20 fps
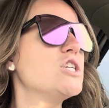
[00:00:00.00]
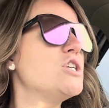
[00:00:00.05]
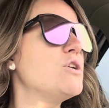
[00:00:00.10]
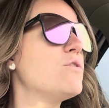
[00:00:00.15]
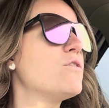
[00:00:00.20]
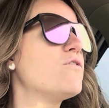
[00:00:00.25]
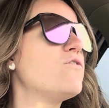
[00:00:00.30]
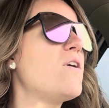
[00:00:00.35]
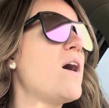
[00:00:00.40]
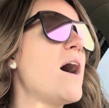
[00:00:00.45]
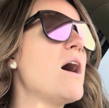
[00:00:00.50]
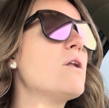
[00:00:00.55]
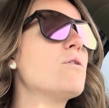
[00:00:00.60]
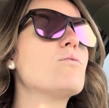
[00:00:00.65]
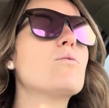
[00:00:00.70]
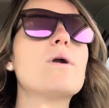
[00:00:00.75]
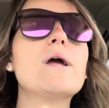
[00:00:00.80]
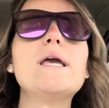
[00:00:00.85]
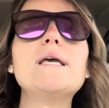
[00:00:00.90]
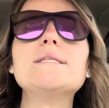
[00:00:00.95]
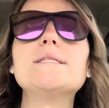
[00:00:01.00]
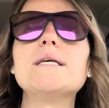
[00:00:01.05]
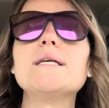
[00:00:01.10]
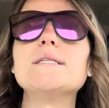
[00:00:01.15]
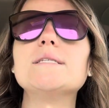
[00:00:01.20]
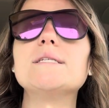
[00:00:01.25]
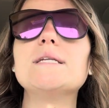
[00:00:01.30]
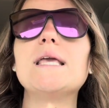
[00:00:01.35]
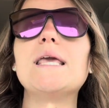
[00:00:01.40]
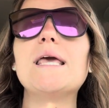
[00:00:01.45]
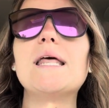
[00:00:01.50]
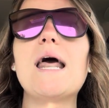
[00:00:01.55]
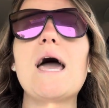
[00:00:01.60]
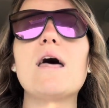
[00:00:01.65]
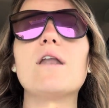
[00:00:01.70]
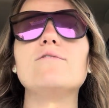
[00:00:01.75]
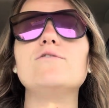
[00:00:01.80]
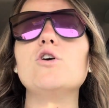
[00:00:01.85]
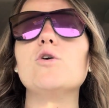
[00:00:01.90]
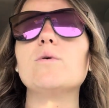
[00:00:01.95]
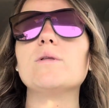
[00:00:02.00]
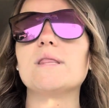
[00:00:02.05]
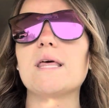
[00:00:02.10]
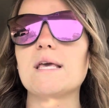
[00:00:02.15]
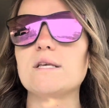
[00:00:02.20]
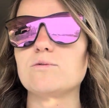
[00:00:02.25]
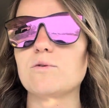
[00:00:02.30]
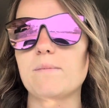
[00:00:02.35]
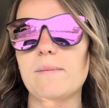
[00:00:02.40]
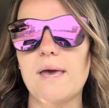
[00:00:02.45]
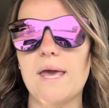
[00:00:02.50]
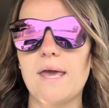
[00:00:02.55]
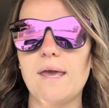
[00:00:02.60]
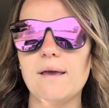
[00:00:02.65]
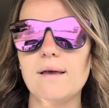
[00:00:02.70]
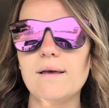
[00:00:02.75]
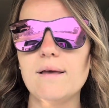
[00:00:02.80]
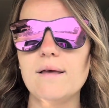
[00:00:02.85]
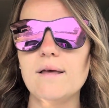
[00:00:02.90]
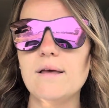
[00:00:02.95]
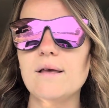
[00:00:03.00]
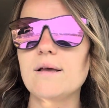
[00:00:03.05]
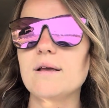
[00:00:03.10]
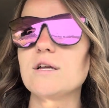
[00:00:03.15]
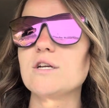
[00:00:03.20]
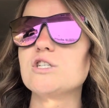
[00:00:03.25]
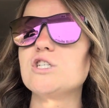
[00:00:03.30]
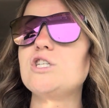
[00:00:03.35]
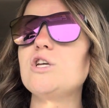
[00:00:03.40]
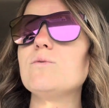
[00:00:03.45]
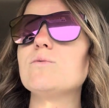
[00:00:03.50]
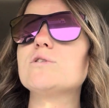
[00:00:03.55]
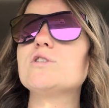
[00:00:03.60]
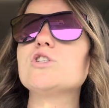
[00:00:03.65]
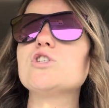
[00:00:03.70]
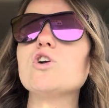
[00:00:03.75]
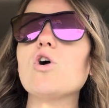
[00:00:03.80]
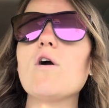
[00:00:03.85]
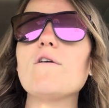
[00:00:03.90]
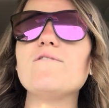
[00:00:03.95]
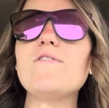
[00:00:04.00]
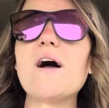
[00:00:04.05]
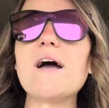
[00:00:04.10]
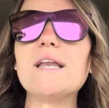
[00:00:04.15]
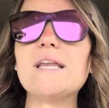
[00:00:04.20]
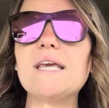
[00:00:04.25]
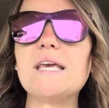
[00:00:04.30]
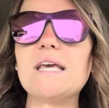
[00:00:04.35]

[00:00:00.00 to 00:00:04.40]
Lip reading: She would find reasons to get out of doing things with me. She would start finding